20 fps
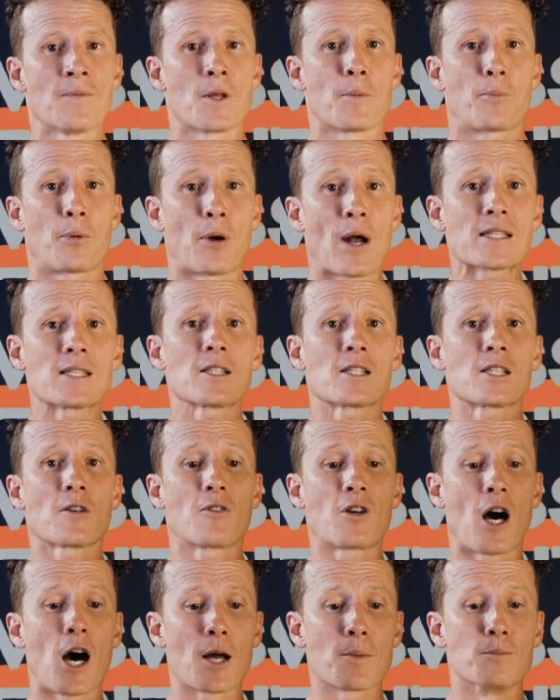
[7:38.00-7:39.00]
The presence
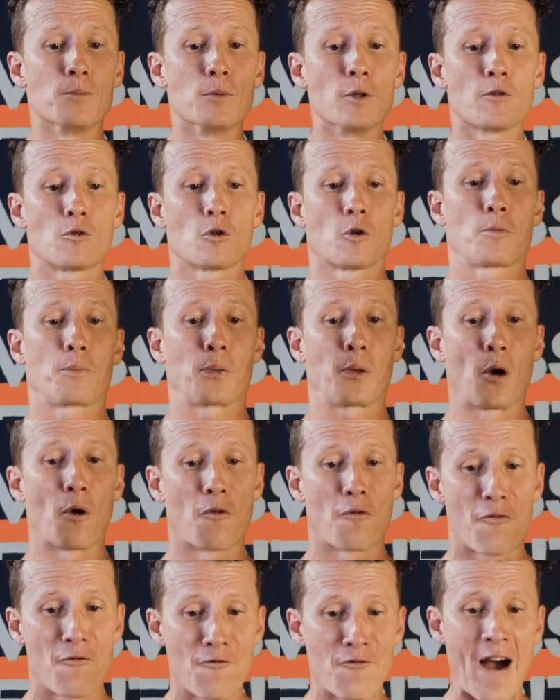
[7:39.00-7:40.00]
of God moved with
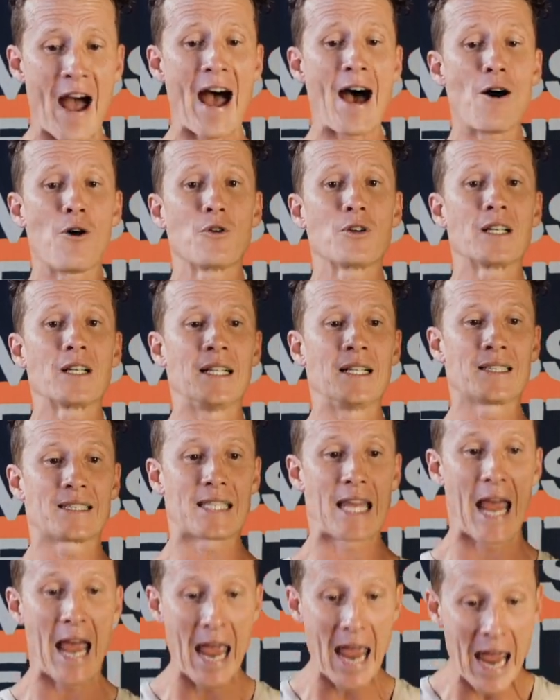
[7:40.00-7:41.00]
profound
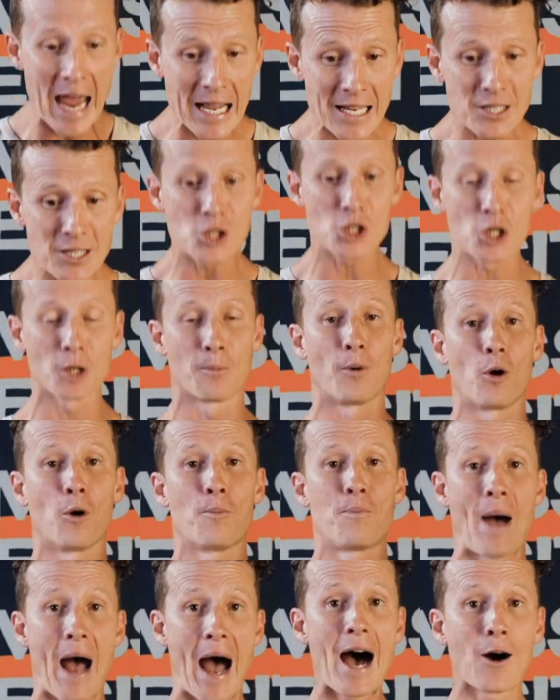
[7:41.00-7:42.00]

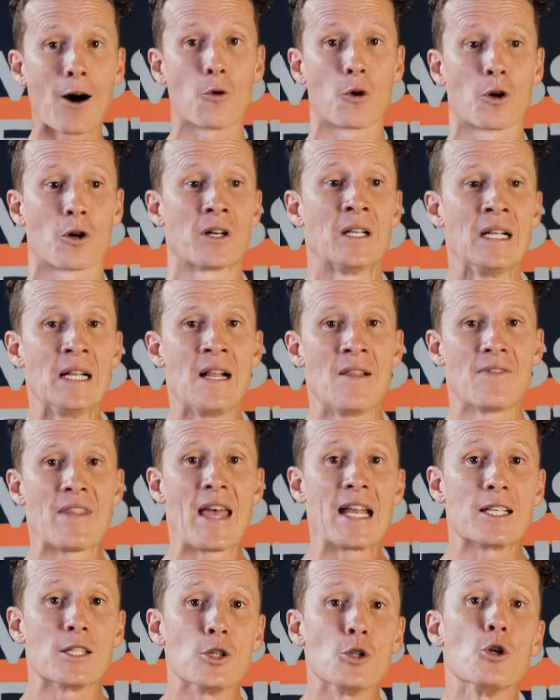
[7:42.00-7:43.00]
tangible power.
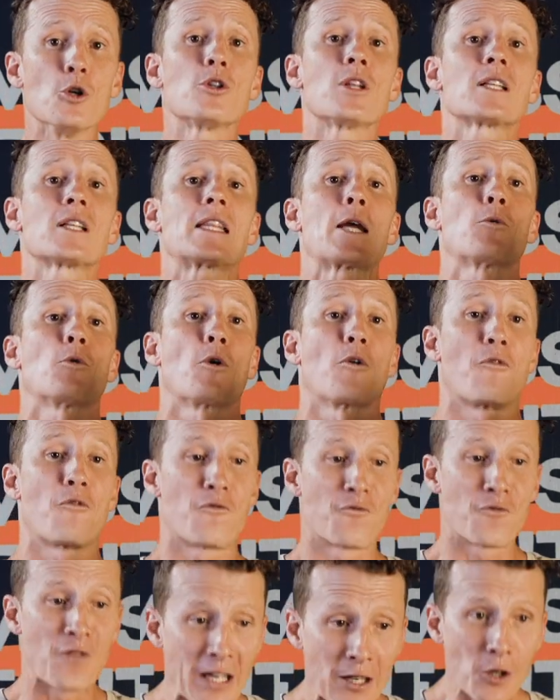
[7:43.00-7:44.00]
They knew that they were
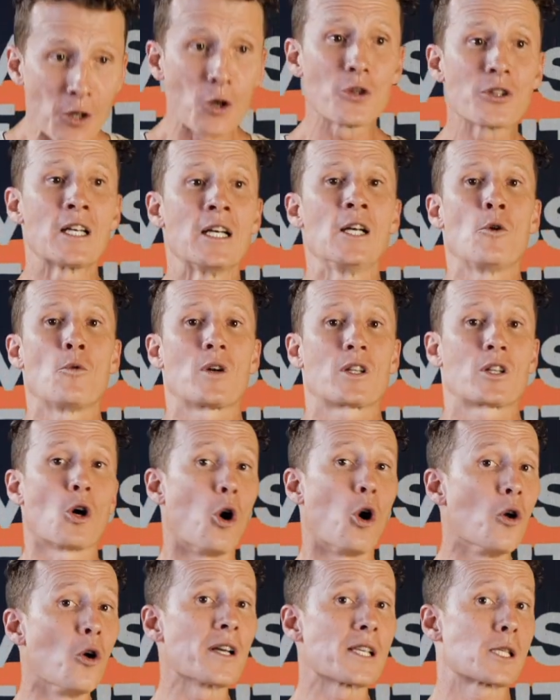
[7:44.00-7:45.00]
filled with the
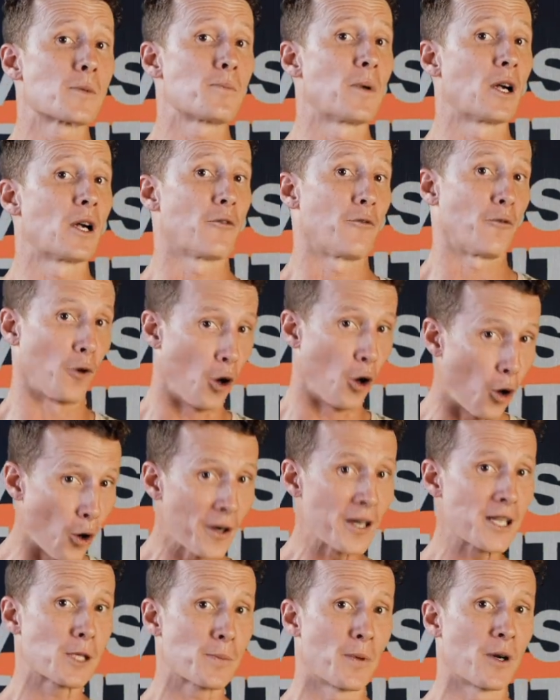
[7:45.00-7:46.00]
Holy Spirit for
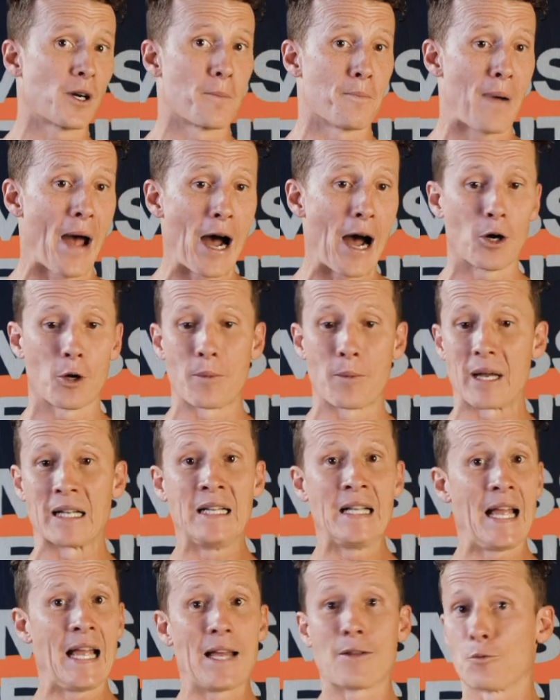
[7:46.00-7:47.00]
Holy Spirit
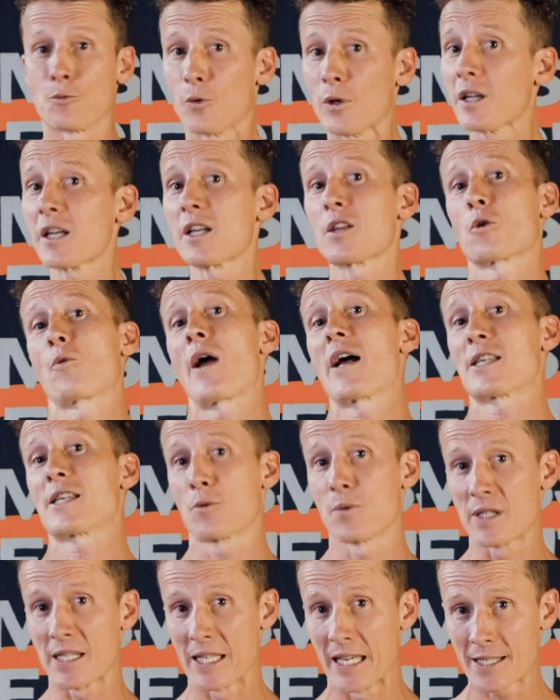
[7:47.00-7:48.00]
empowerment, and really the
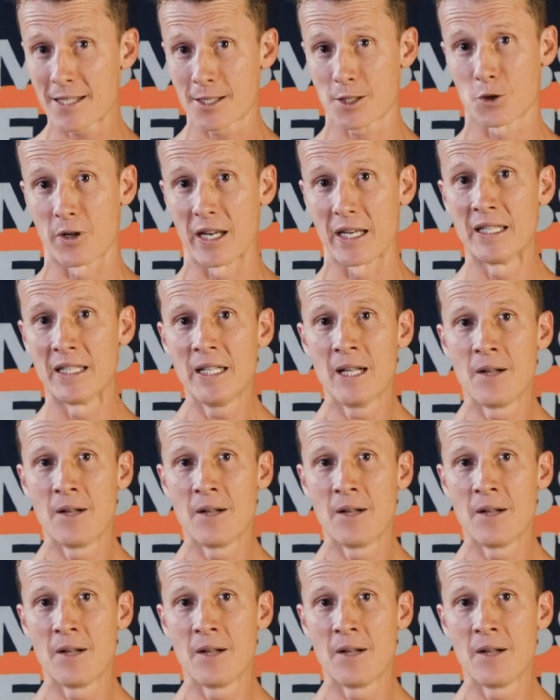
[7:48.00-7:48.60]
rest was history.